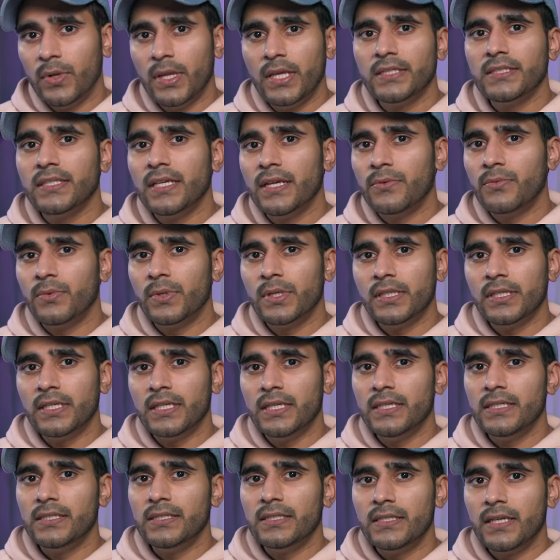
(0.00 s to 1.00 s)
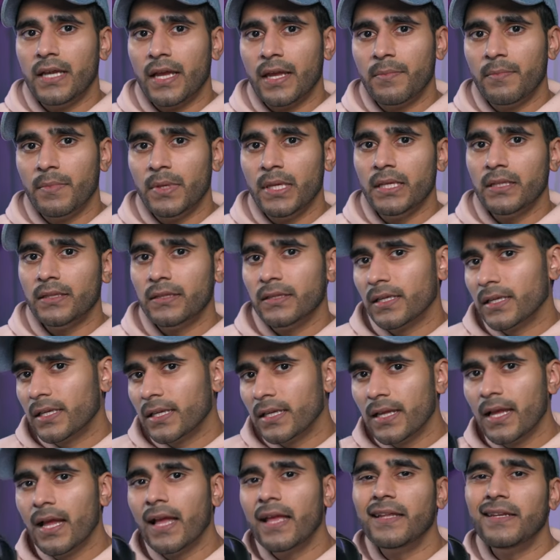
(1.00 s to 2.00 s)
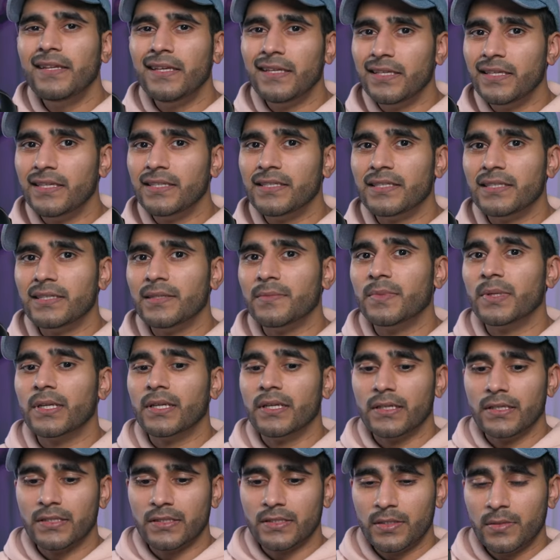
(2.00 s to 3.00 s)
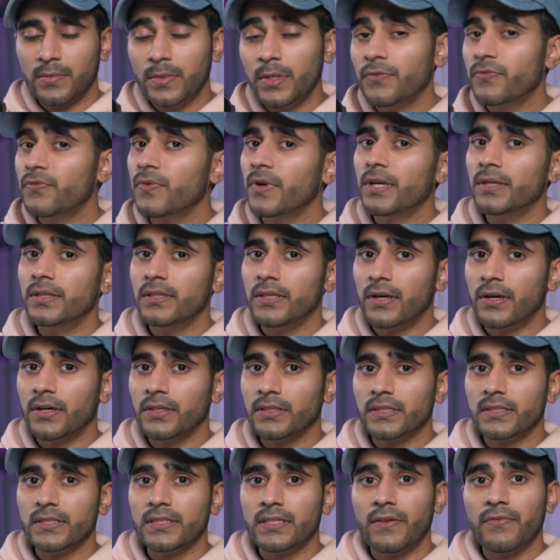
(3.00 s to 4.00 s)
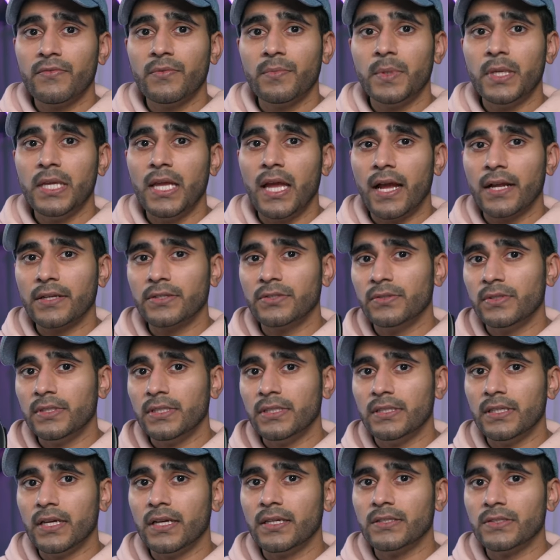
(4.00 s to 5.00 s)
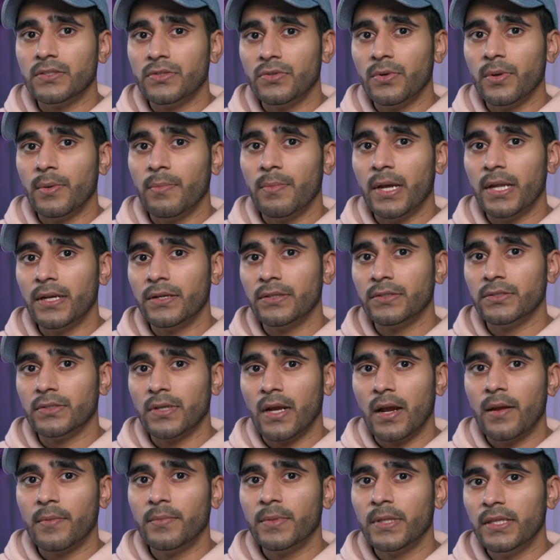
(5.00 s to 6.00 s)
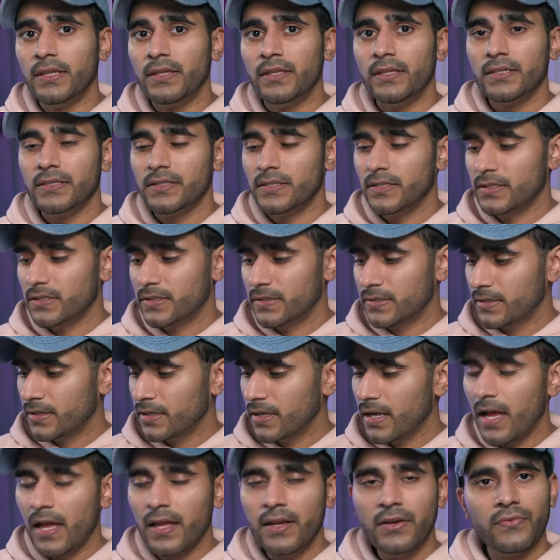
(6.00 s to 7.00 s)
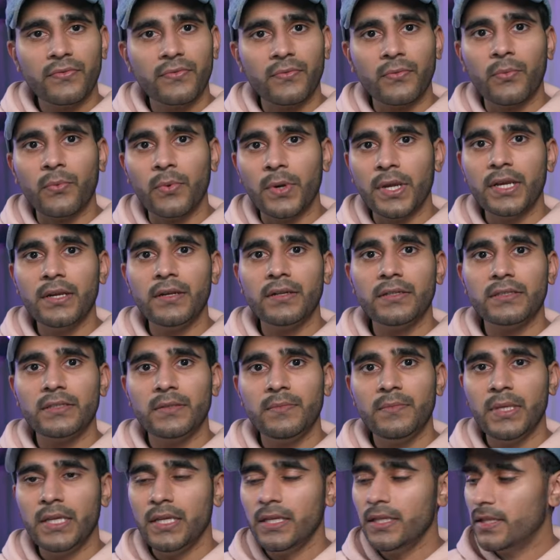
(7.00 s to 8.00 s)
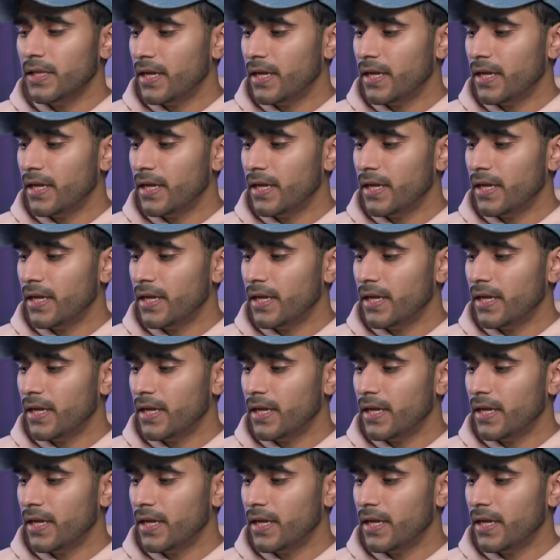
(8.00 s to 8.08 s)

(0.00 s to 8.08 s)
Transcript: when I say really easy, I mean like kind of easy, because to be fair, the Arctis 7P actually does do a better job than this. It's kind of weird to me